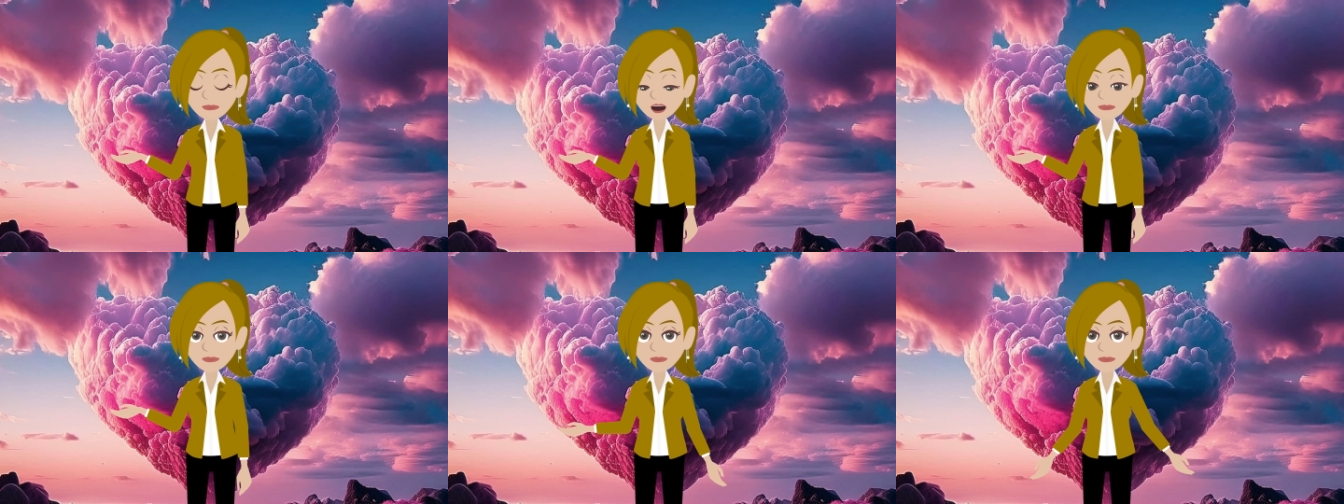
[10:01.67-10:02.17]
of
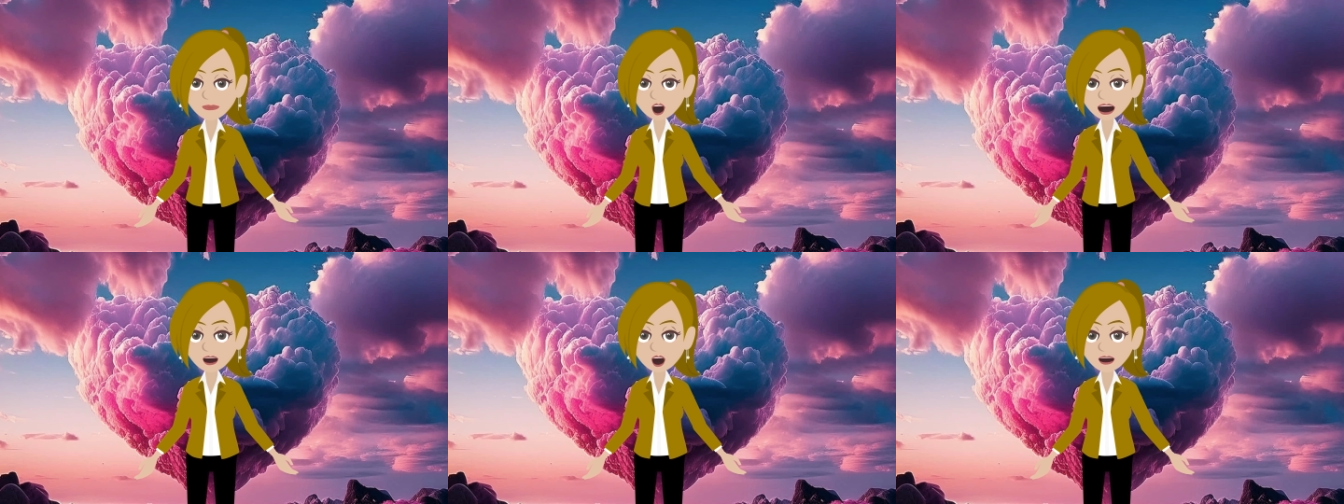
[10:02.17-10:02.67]
the
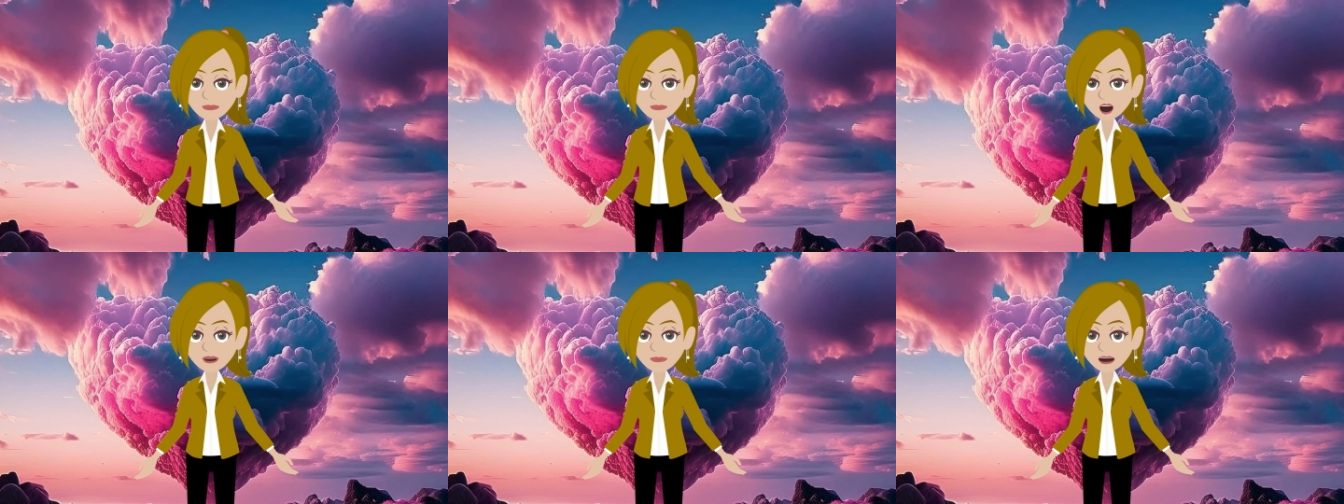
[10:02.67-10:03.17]
cellular
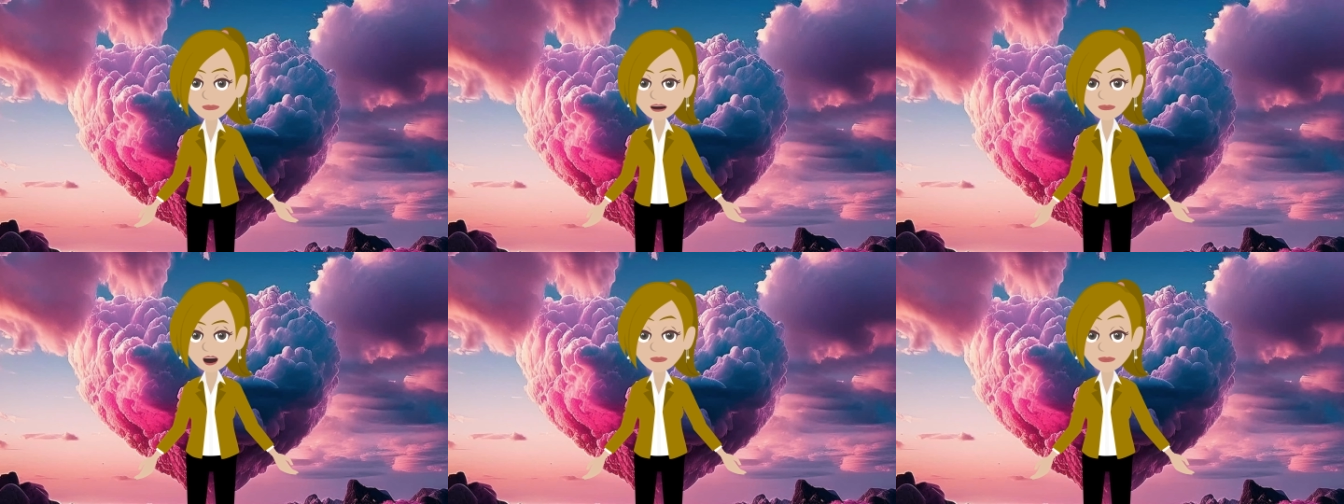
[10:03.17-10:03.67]
species.
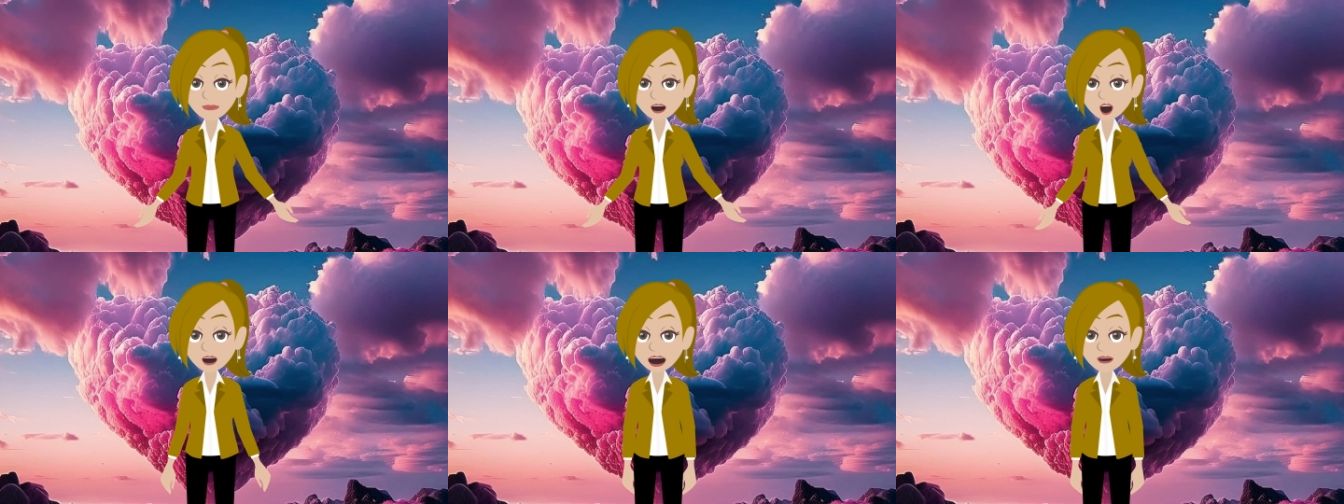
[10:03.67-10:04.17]
It's the
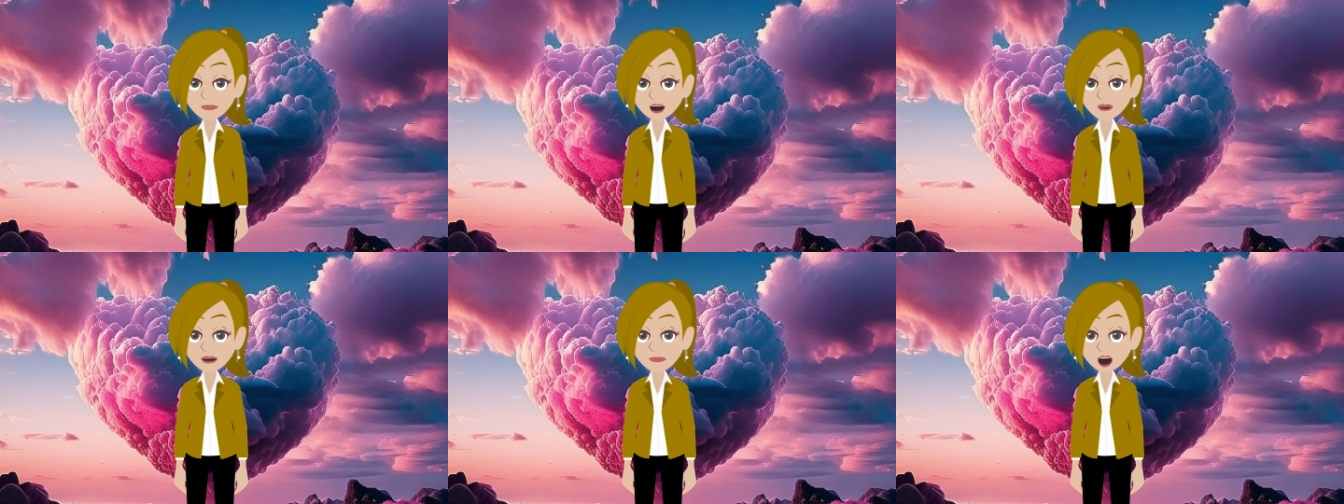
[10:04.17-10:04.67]
evolution
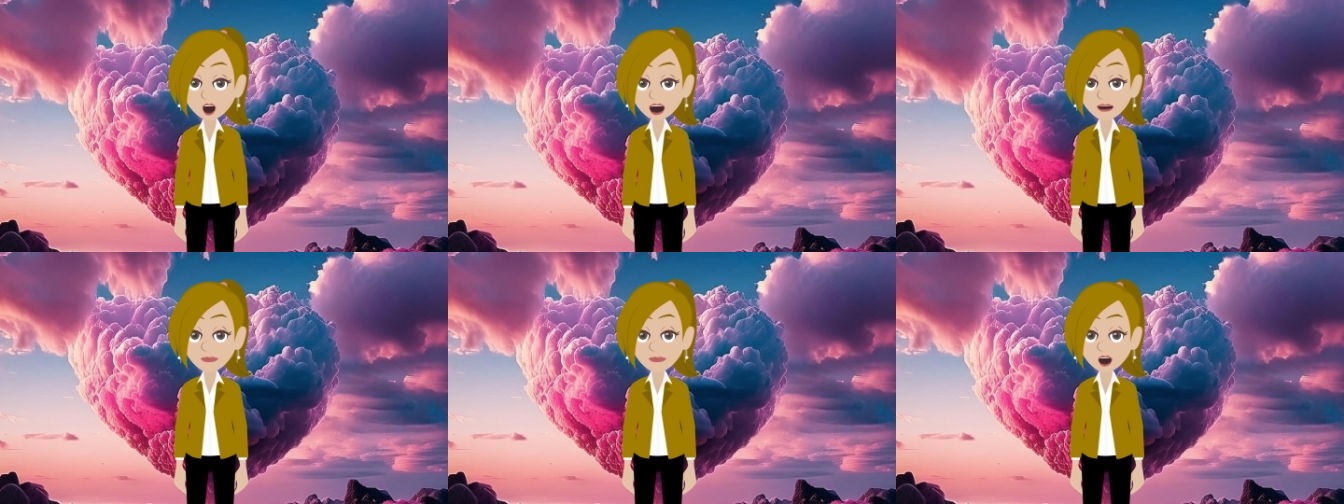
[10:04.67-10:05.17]
of the
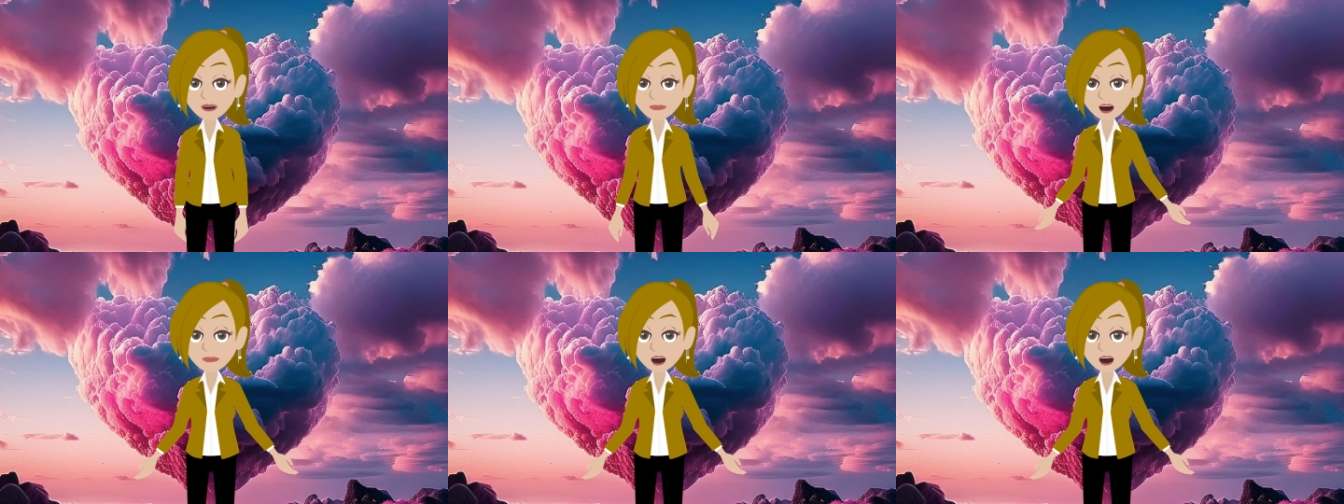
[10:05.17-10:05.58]
human species.